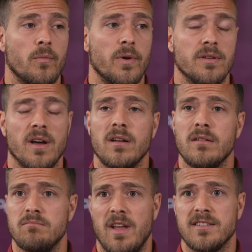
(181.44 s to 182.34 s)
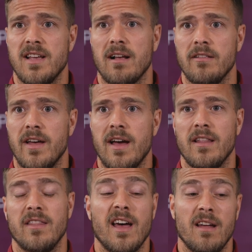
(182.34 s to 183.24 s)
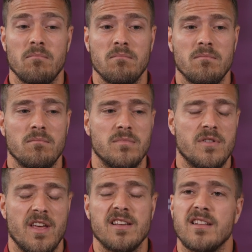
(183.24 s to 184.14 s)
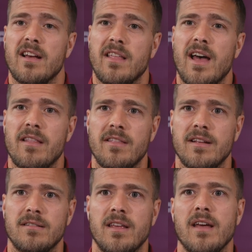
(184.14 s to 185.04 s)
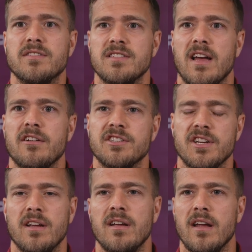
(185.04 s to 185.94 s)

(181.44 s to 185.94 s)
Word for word: and we've done exactly that, and that things like that gives us energy.